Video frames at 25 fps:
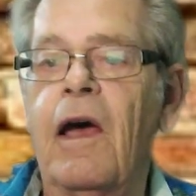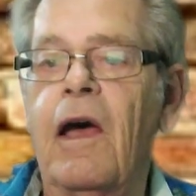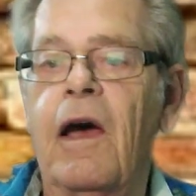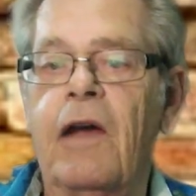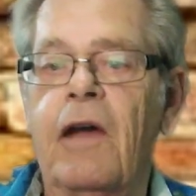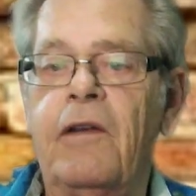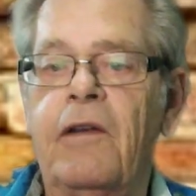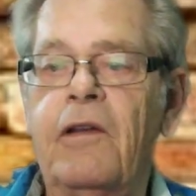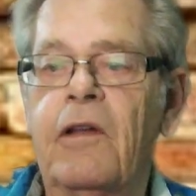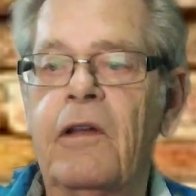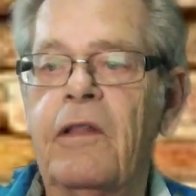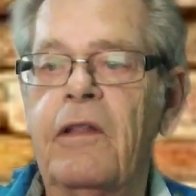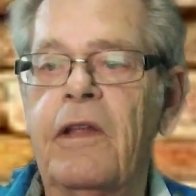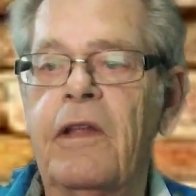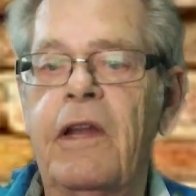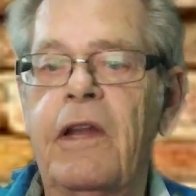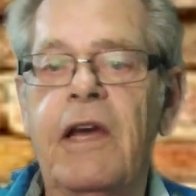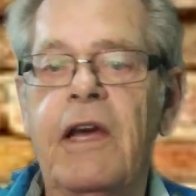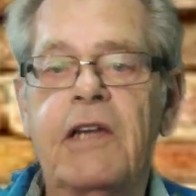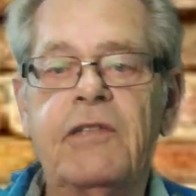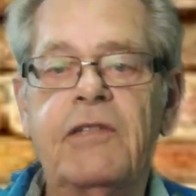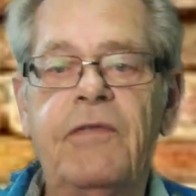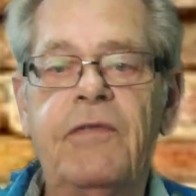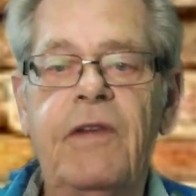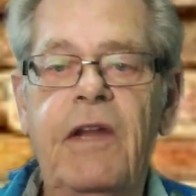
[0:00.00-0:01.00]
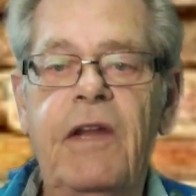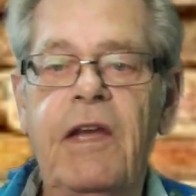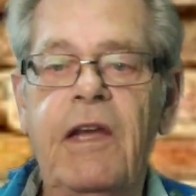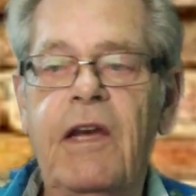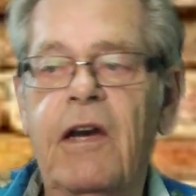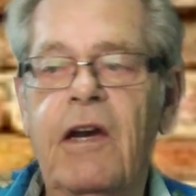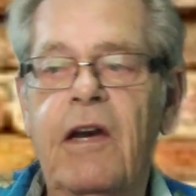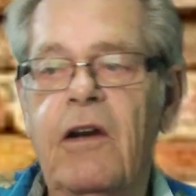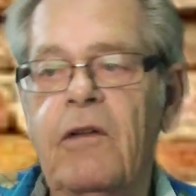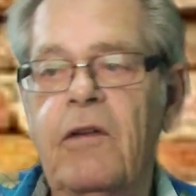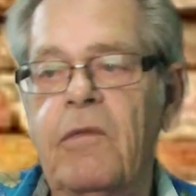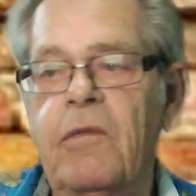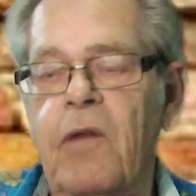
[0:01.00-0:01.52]
Until the next
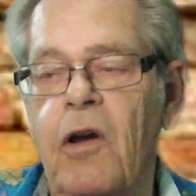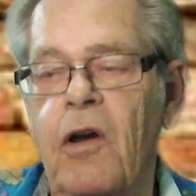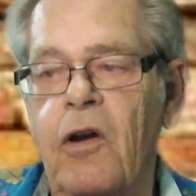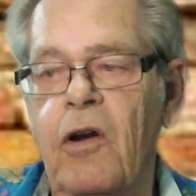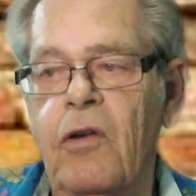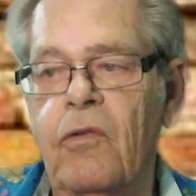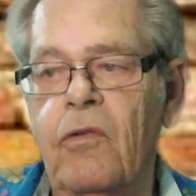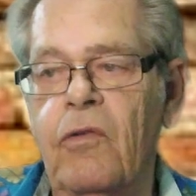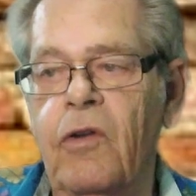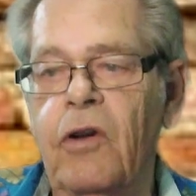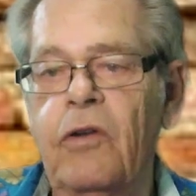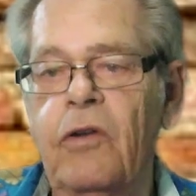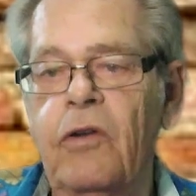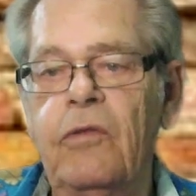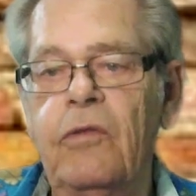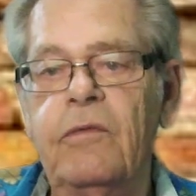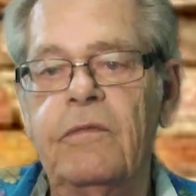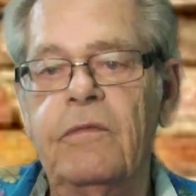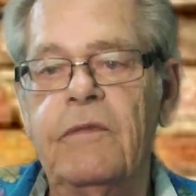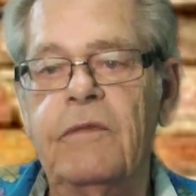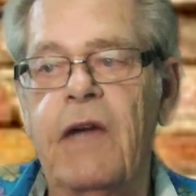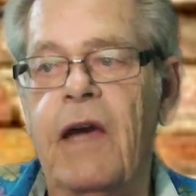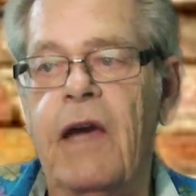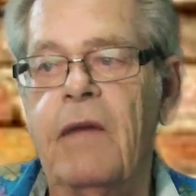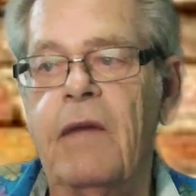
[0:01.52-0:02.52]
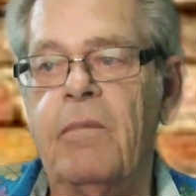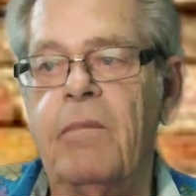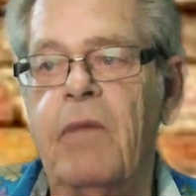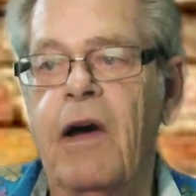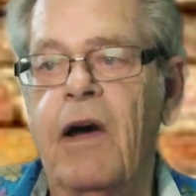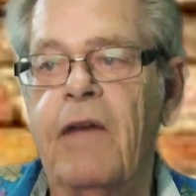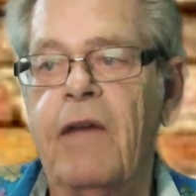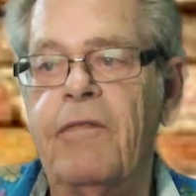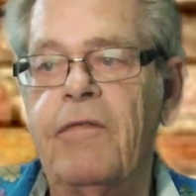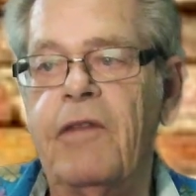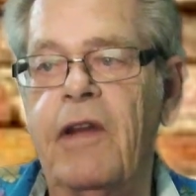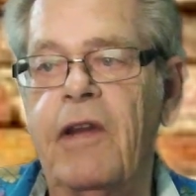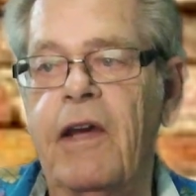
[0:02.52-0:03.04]
video, uru and
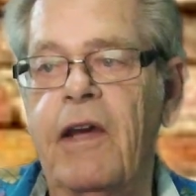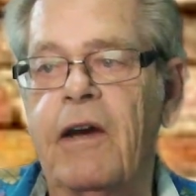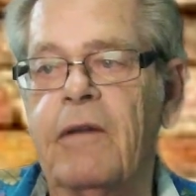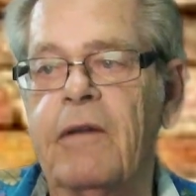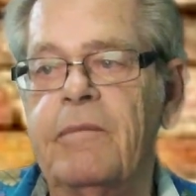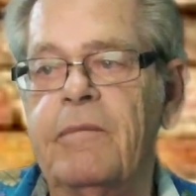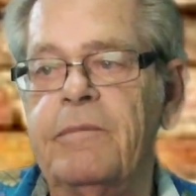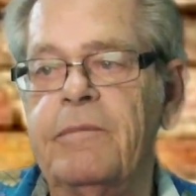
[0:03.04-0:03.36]
bye for now.